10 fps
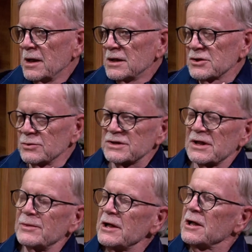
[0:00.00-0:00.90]
So when
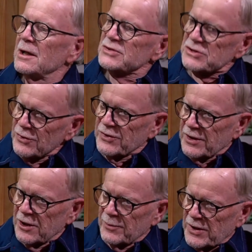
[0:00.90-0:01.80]
somebody comes to a
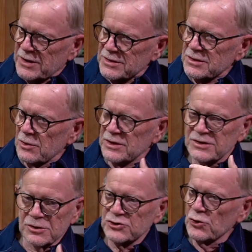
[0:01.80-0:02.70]
therapist or a
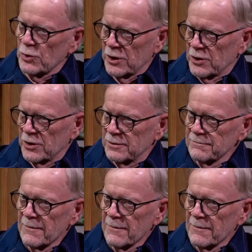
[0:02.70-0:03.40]
social worker,